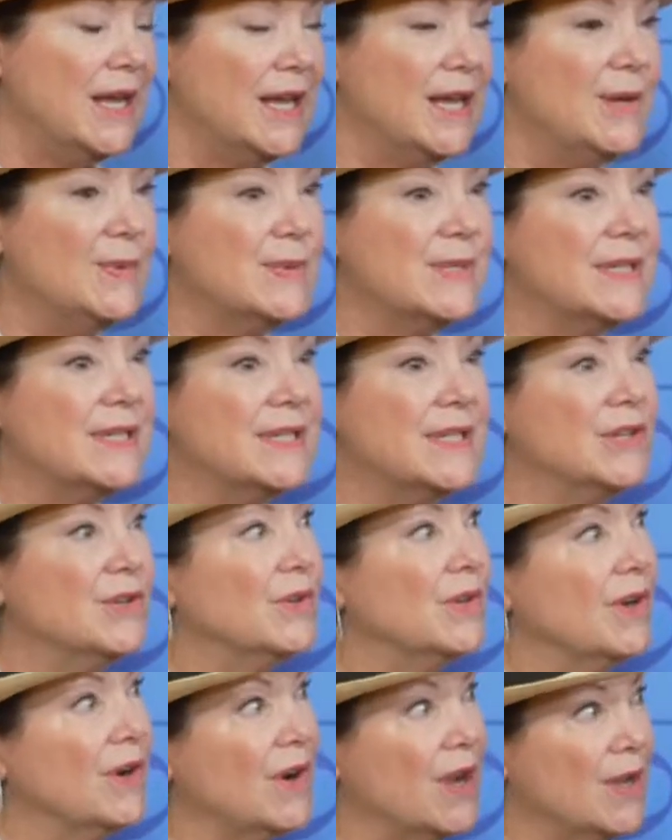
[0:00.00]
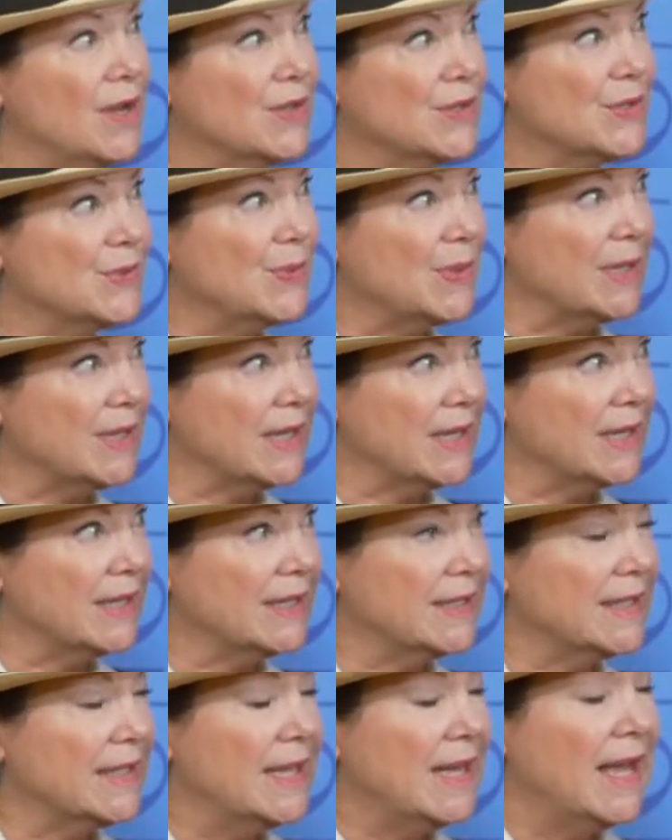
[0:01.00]
He was at dinner at our house one night,
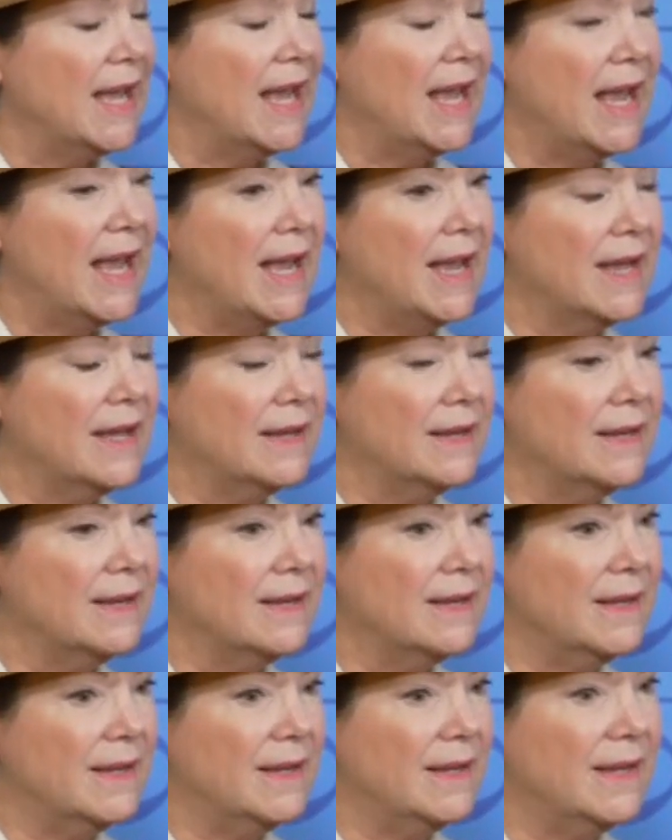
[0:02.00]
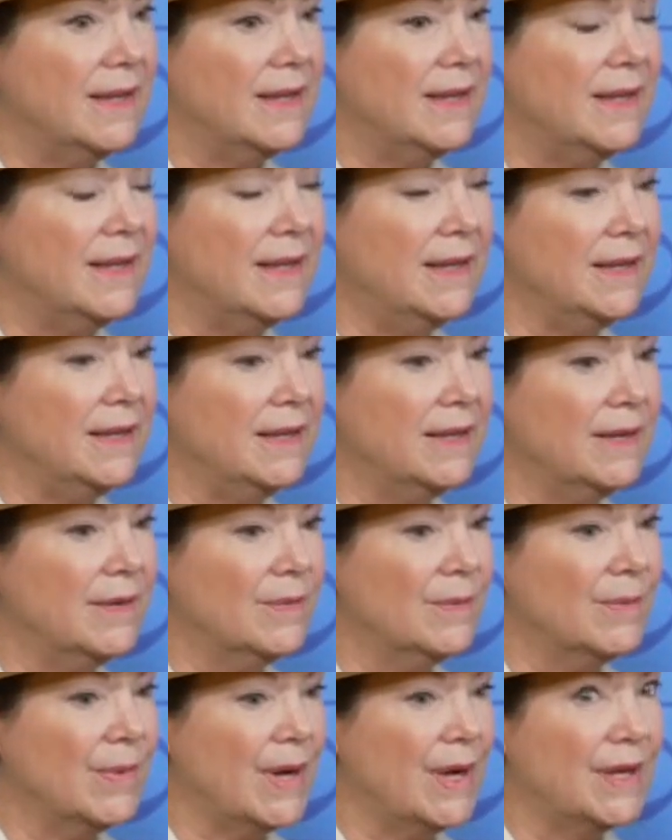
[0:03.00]
and he
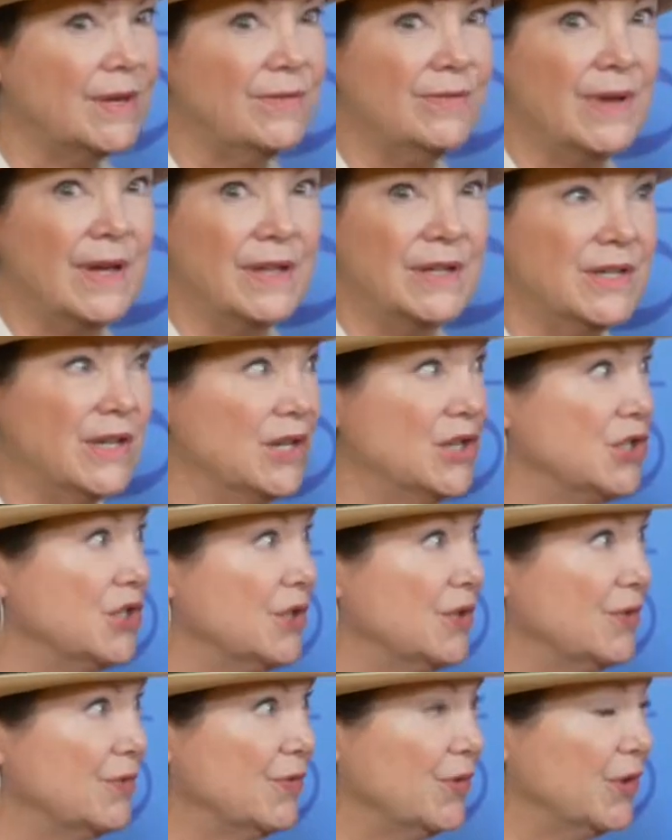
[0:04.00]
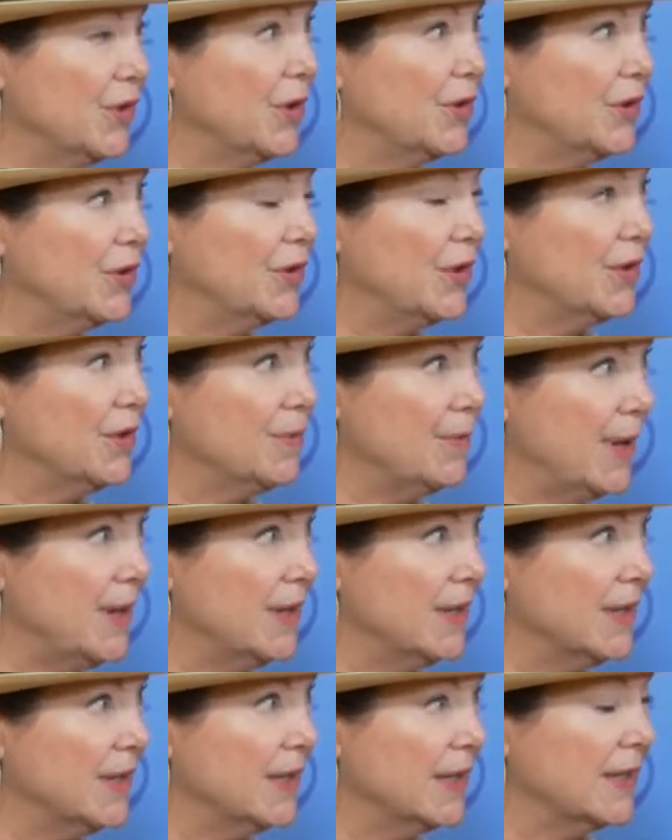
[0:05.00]
ran a foundation for Coca-Cola
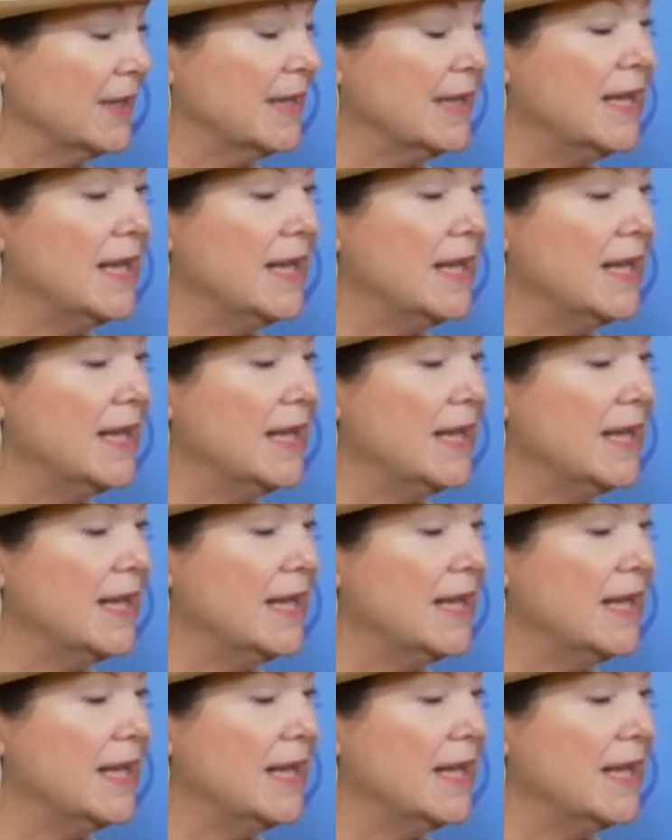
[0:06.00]
bottling.